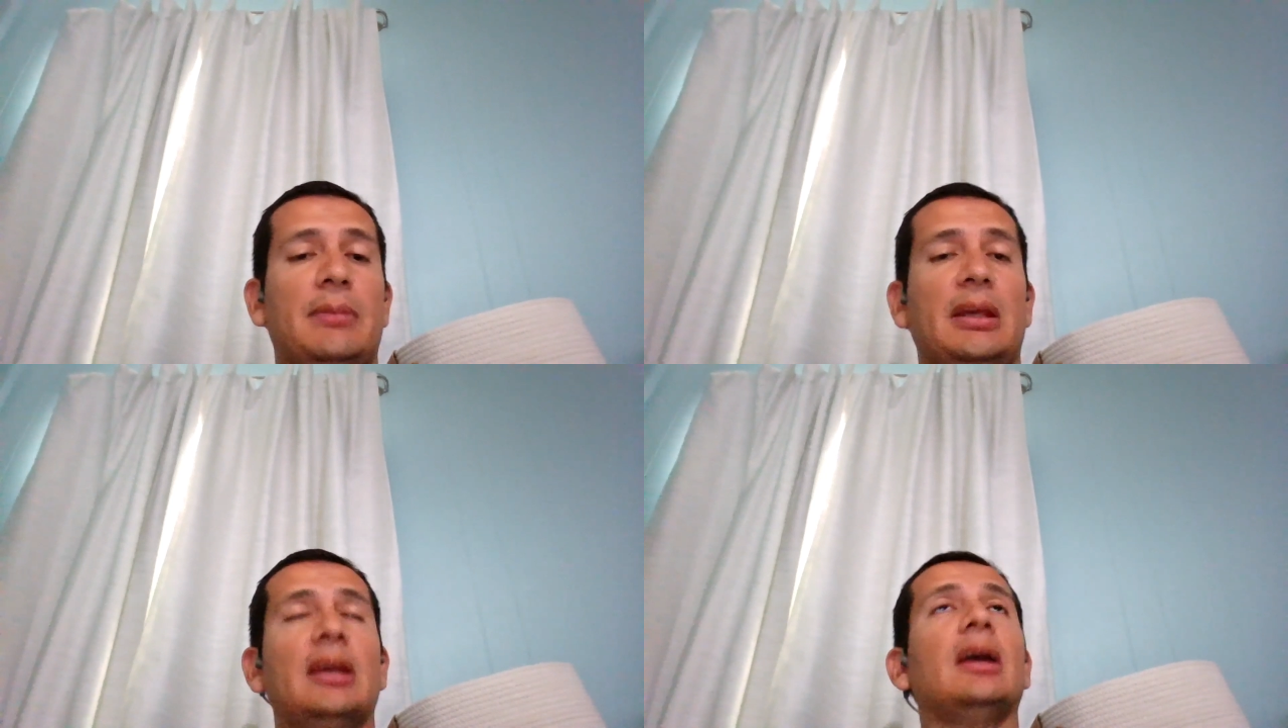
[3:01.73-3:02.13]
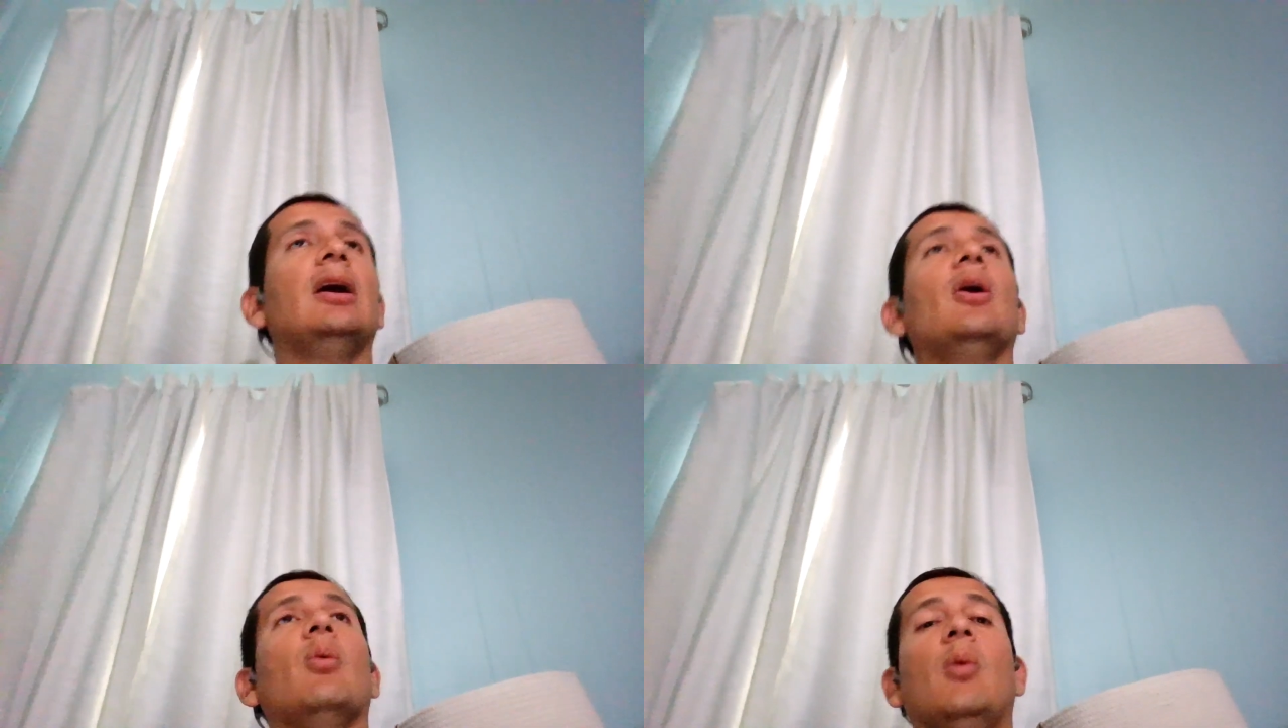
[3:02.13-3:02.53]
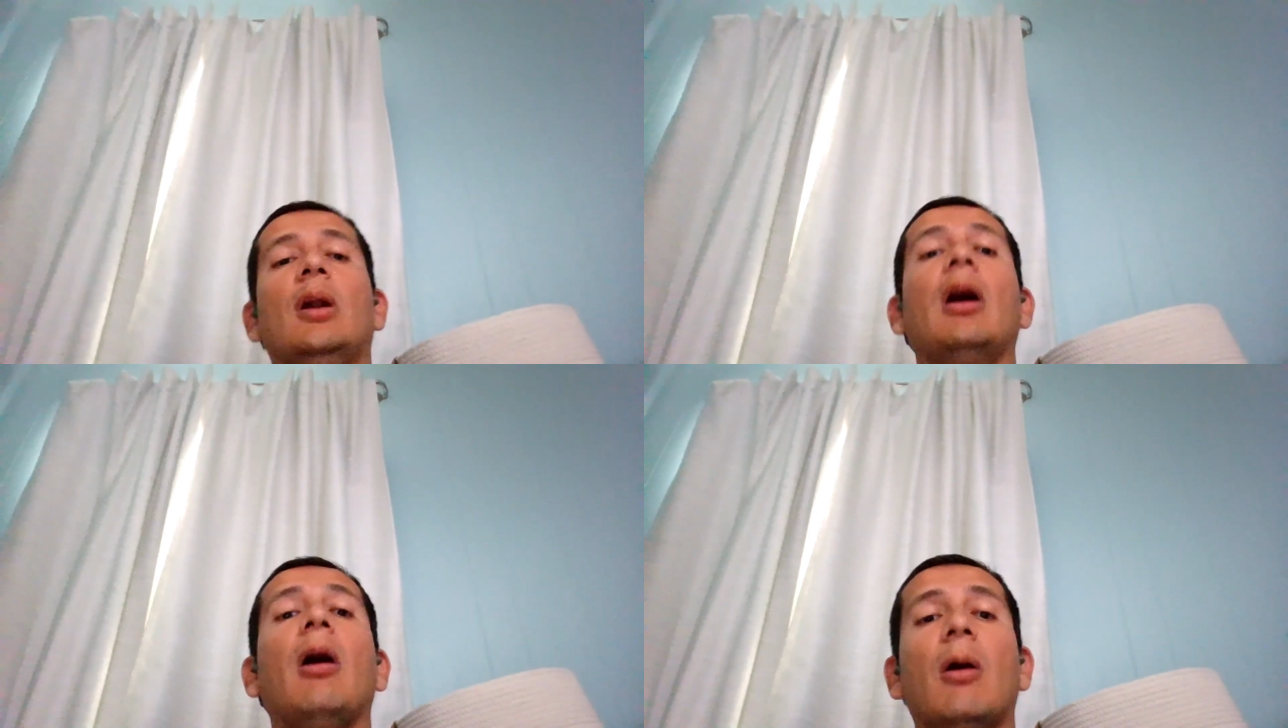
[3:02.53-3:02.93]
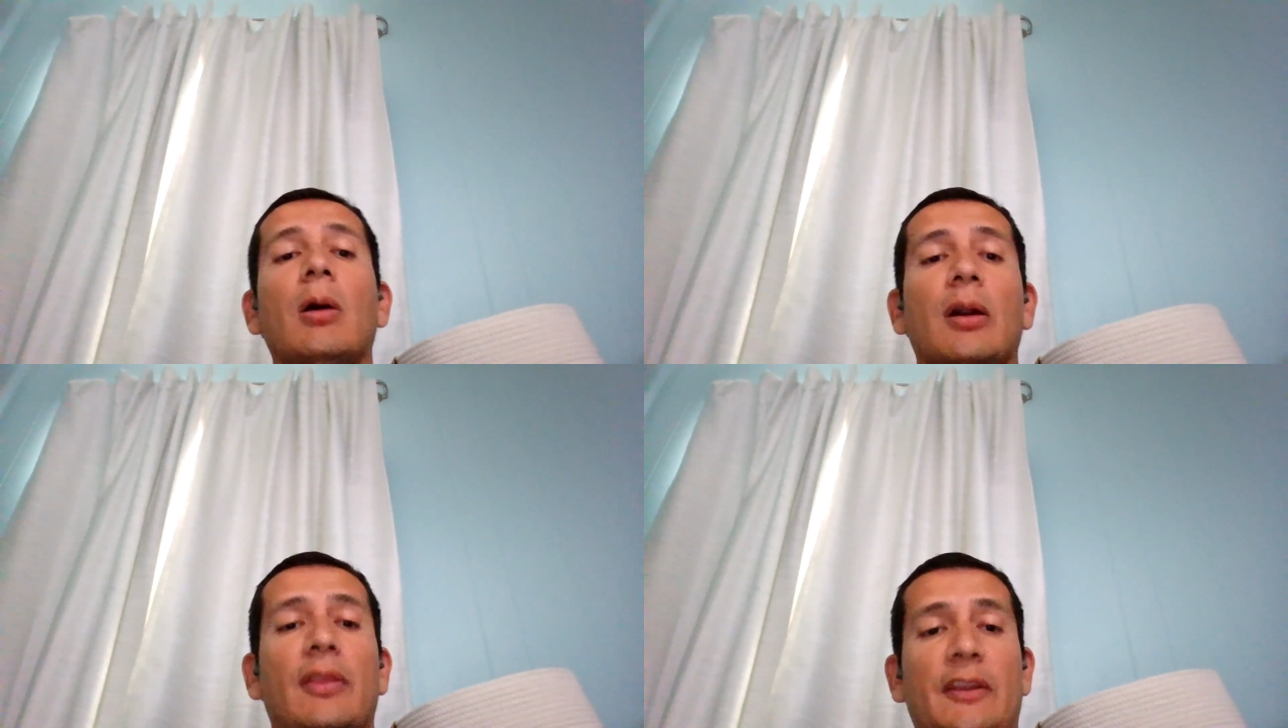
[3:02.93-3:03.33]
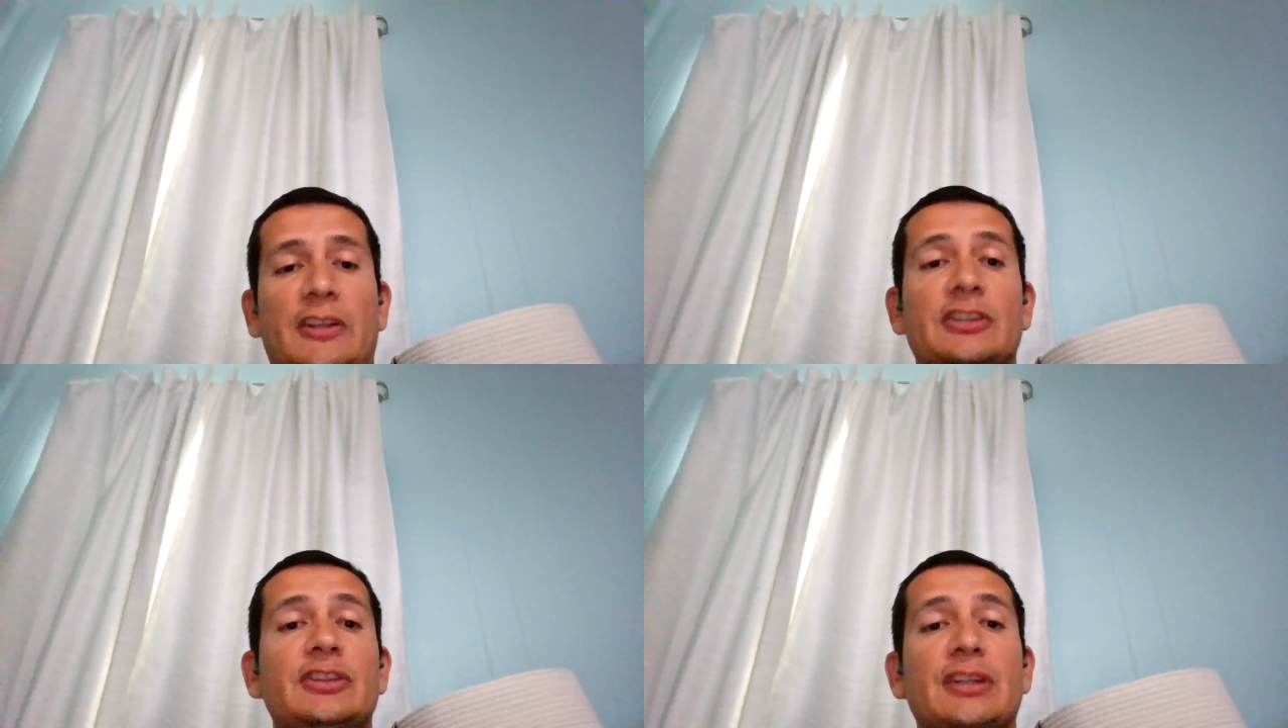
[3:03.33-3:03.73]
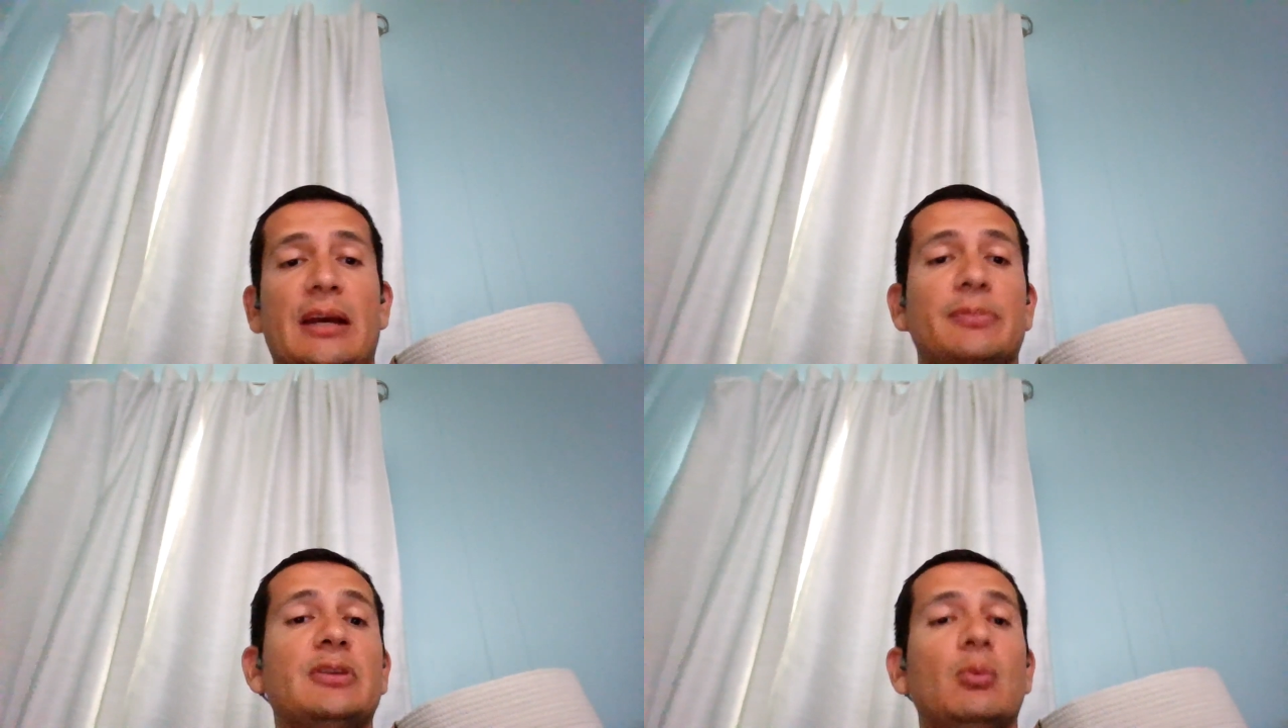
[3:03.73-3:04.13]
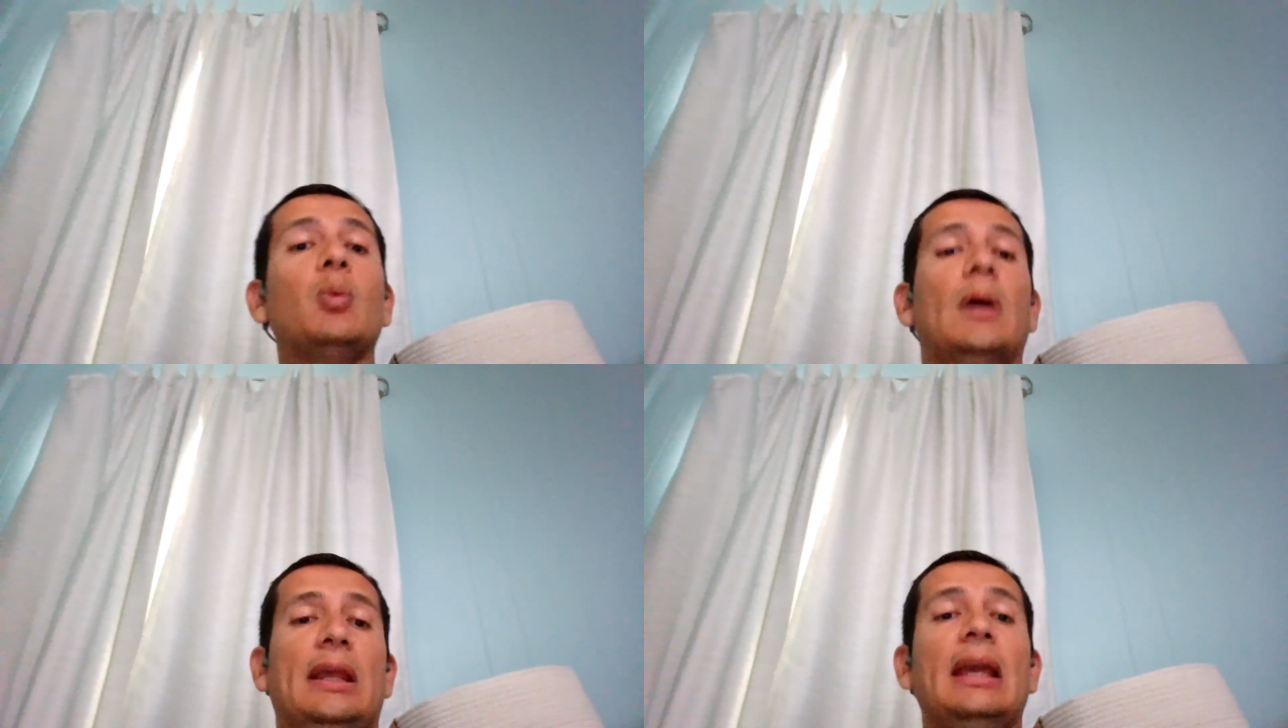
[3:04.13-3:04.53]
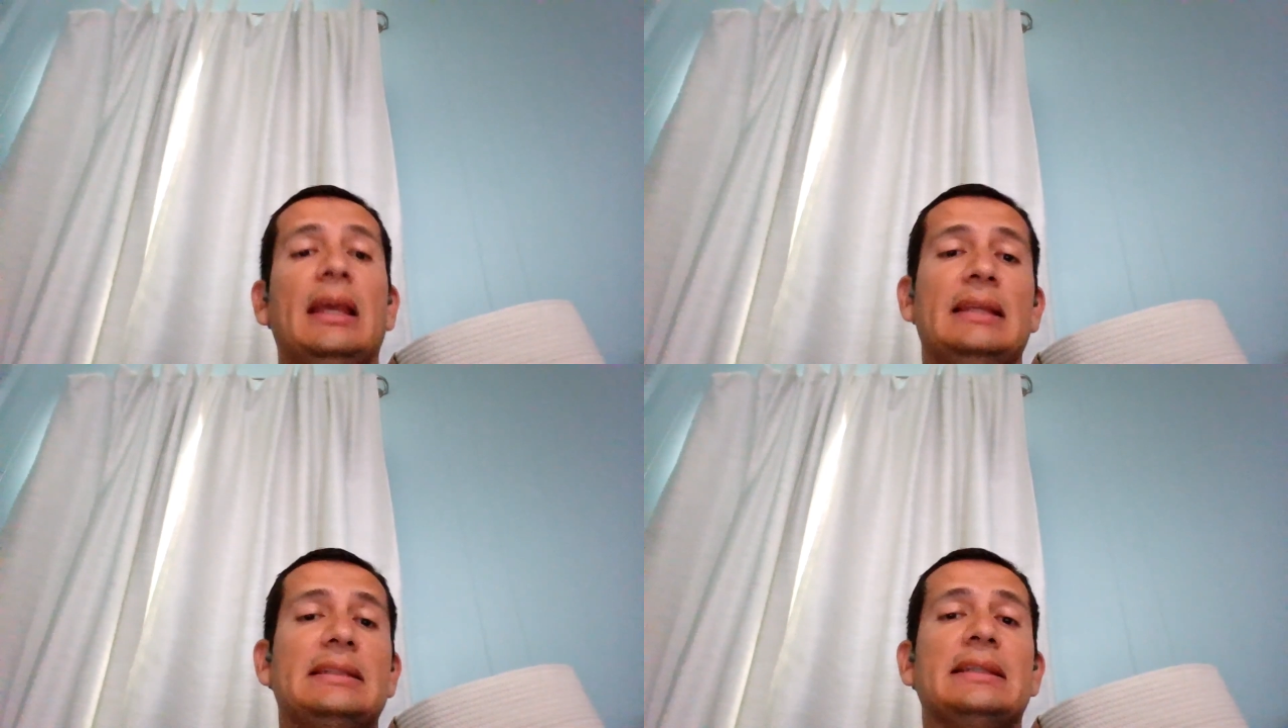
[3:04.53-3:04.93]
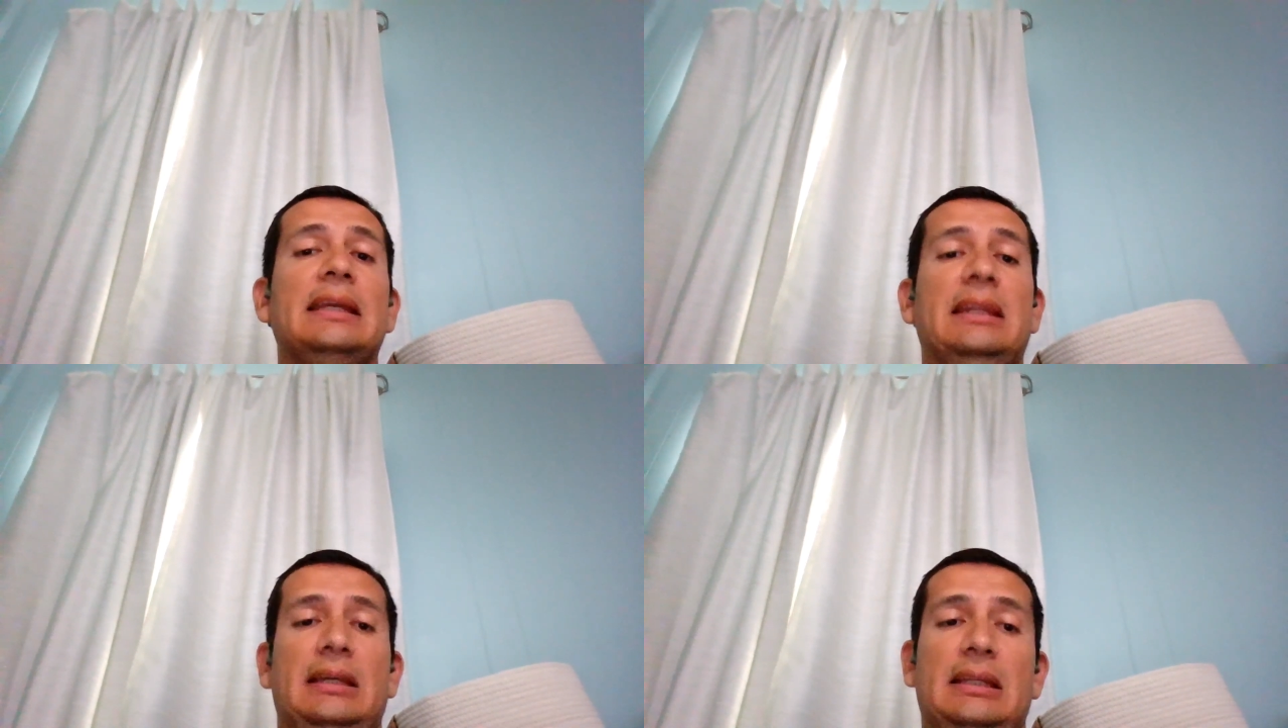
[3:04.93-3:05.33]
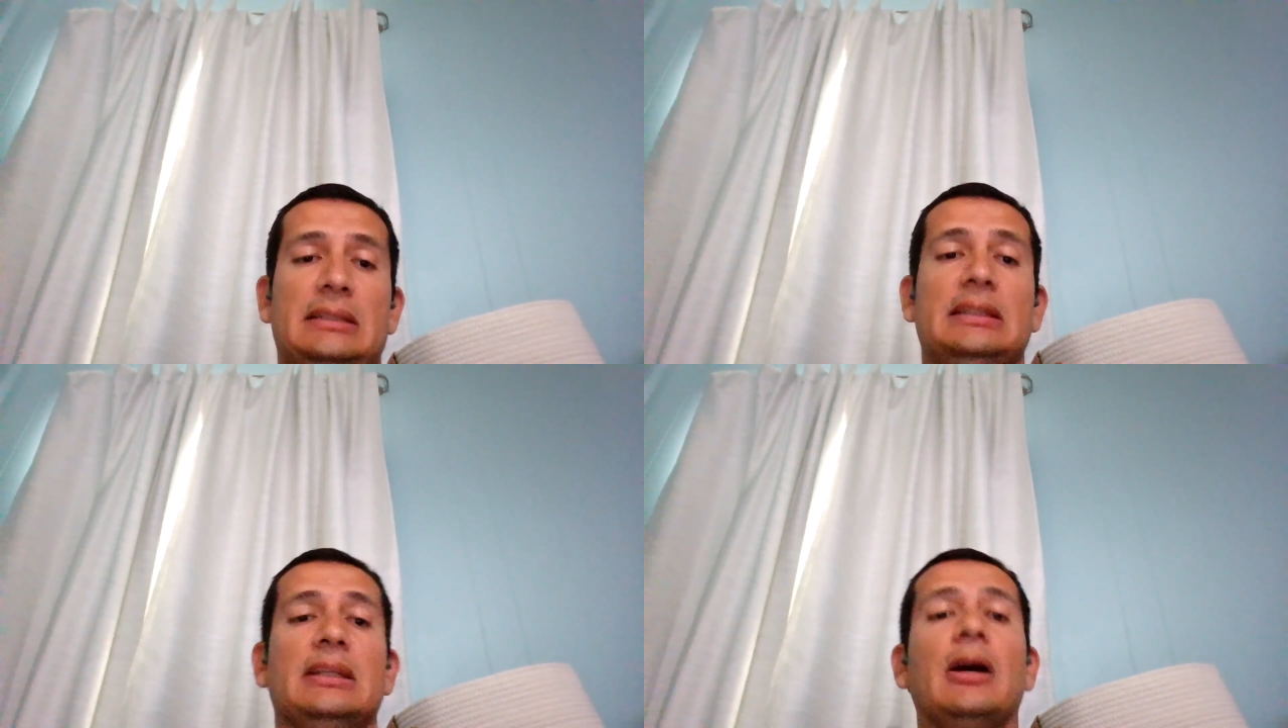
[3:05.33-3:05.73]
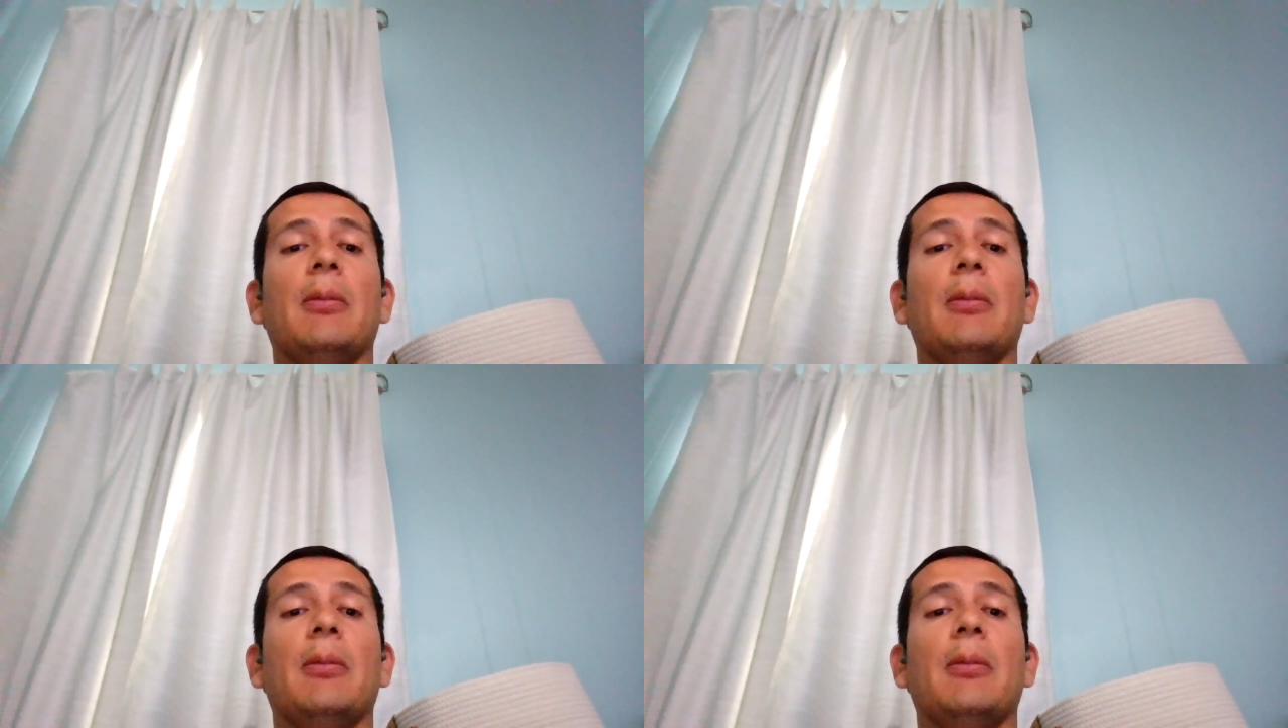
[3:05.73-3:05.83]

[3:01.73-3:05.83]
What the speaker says: me, what are the steps and what is and isn't